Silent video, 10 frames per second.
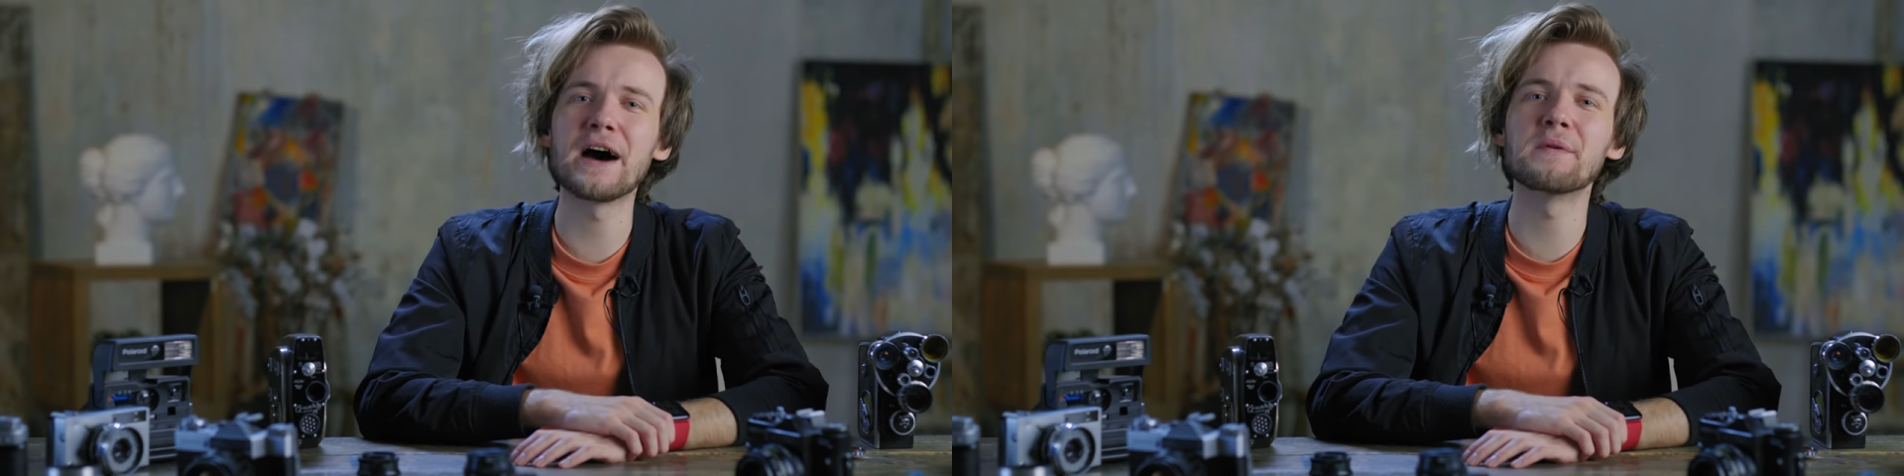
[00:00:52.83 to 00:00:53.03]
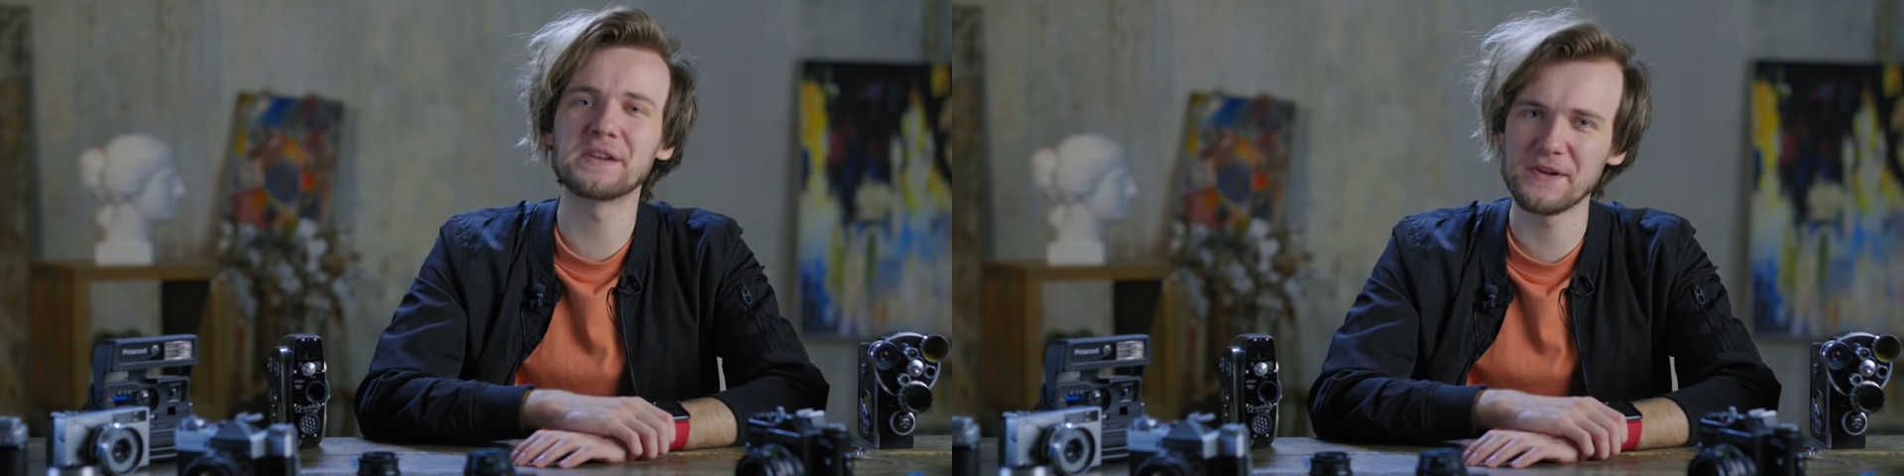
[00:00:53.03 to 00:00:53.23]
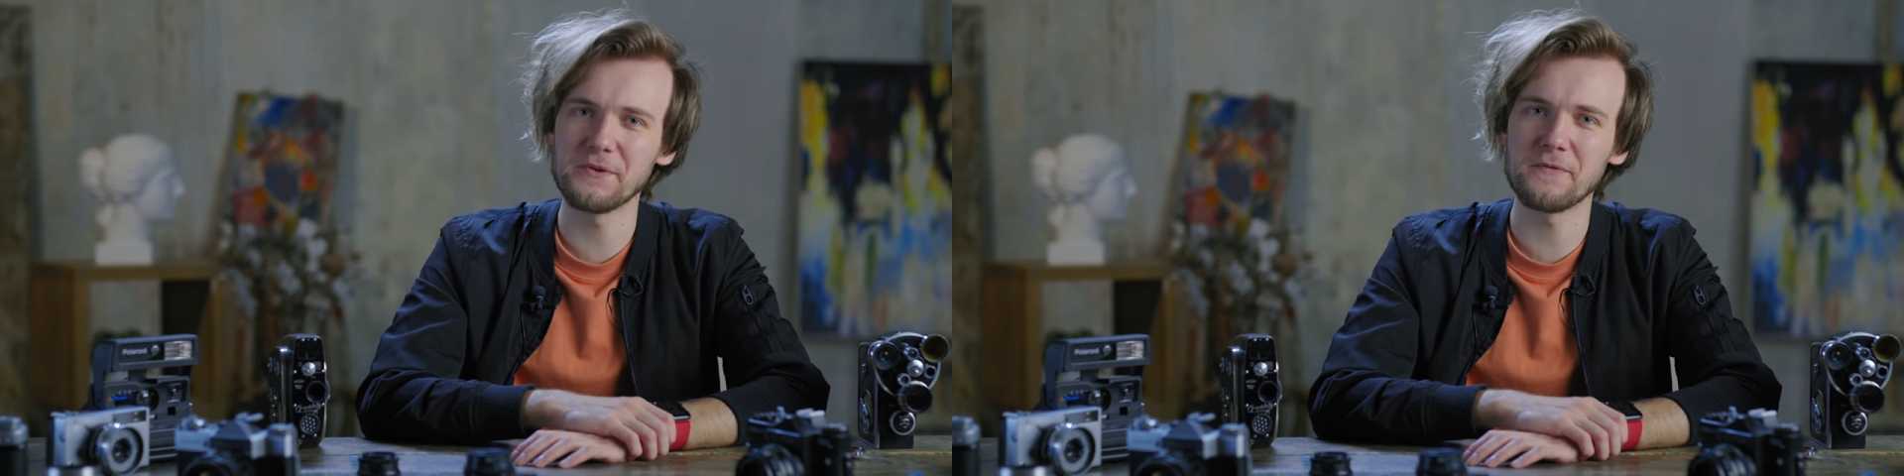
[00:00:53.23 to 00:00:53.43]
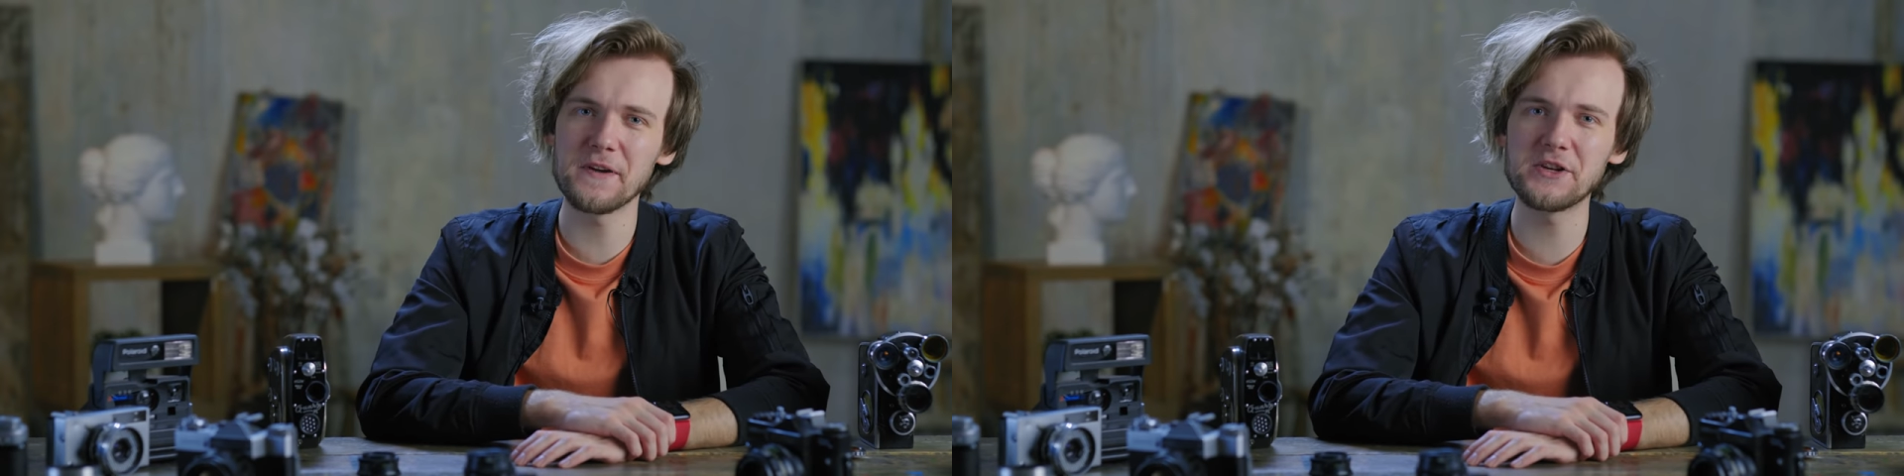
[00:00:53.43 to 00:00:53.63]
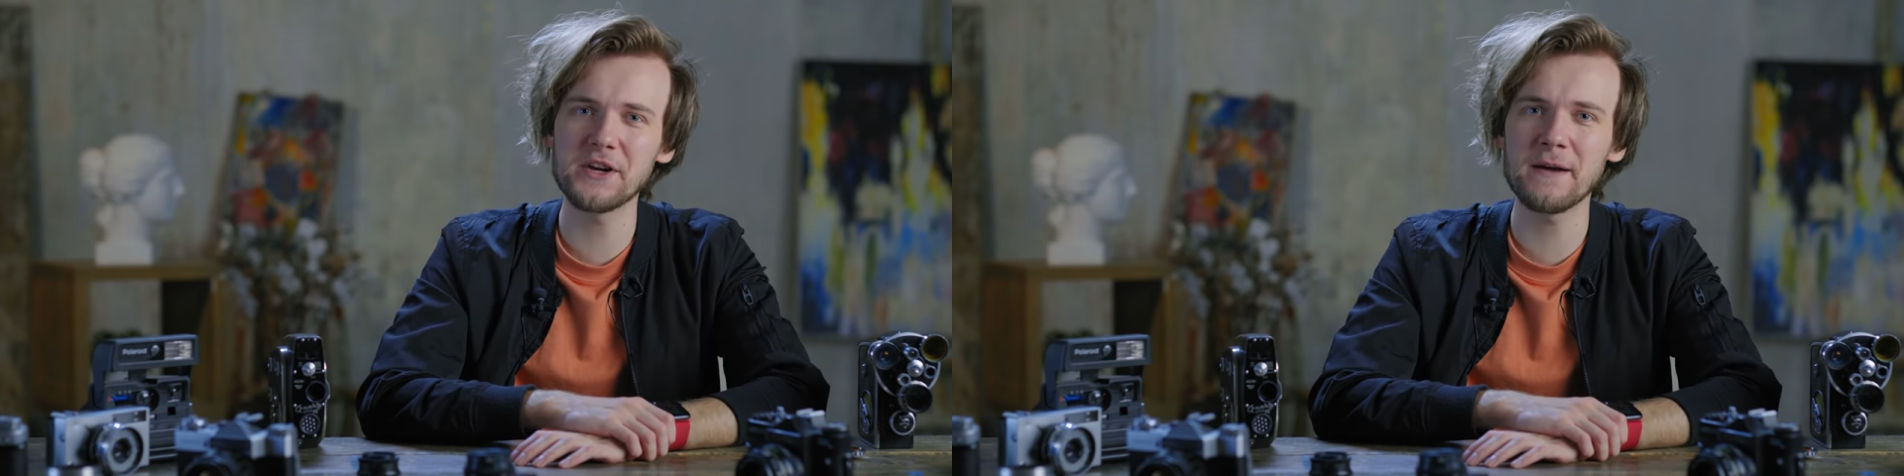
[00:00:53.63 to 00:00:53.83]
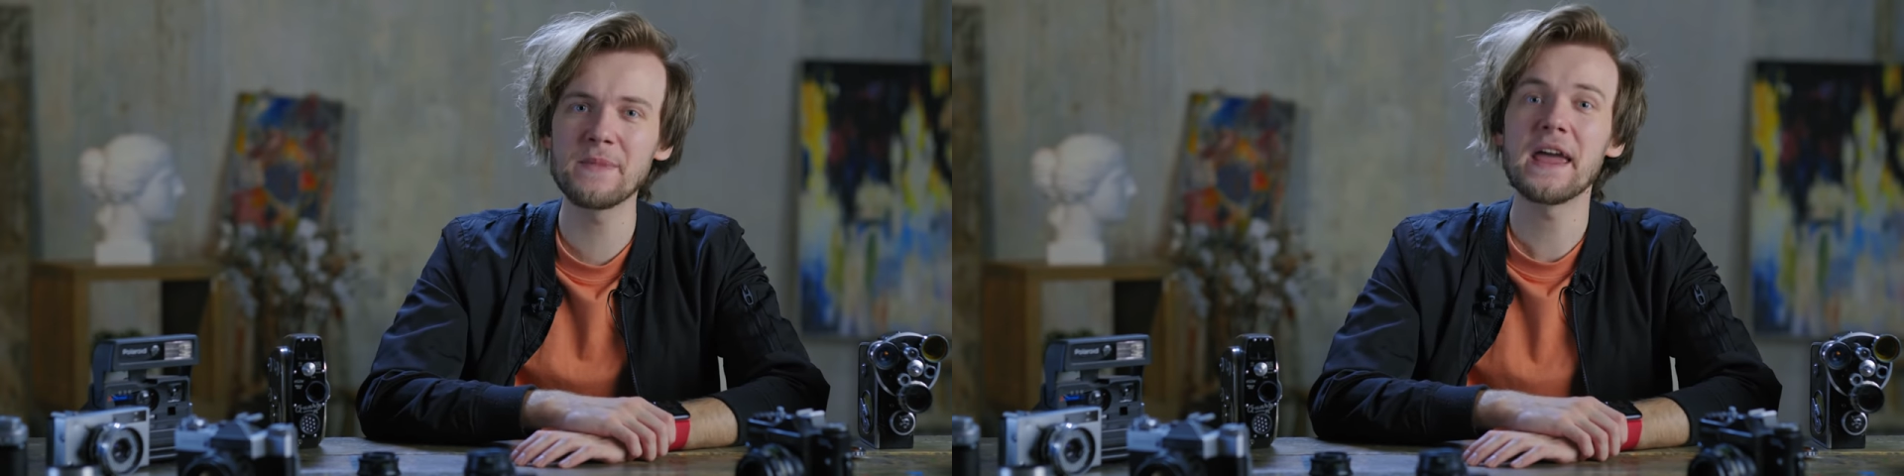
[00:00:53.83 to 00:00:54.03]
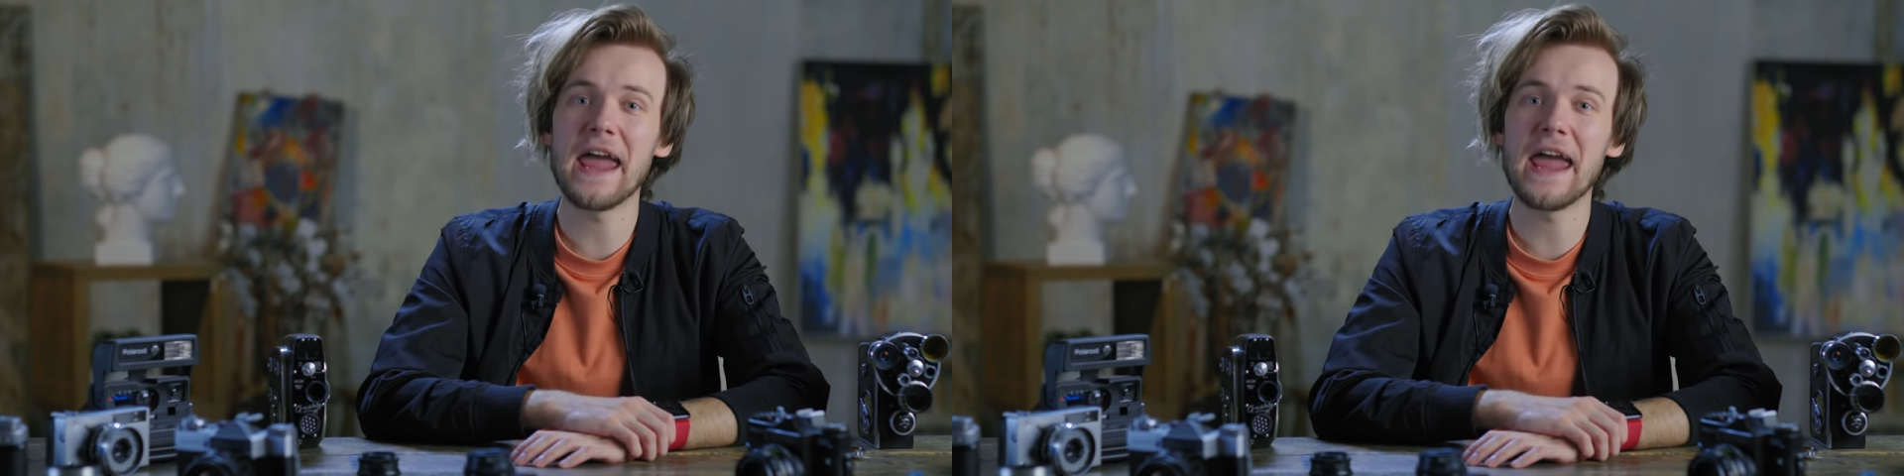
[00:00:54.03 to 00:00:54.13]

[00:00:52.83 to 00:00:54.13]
our new feature,